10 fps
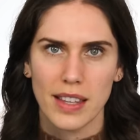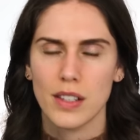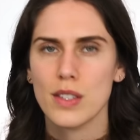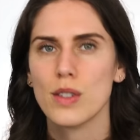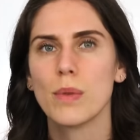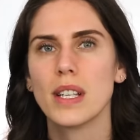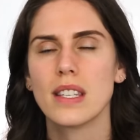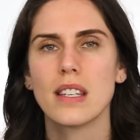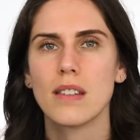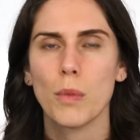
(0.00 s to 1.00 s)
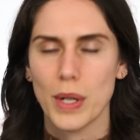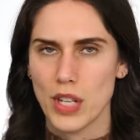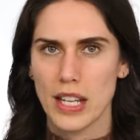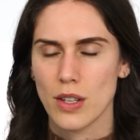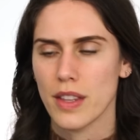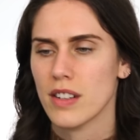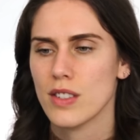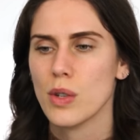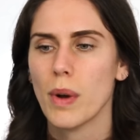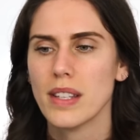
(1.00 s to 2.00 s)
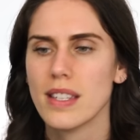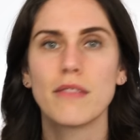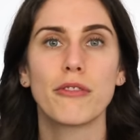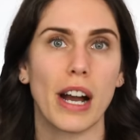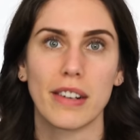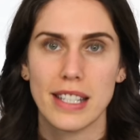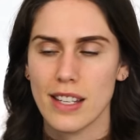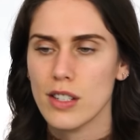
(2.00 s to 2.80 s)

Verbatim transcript: There is nuance in witch hazel. There is nuance in fragrance.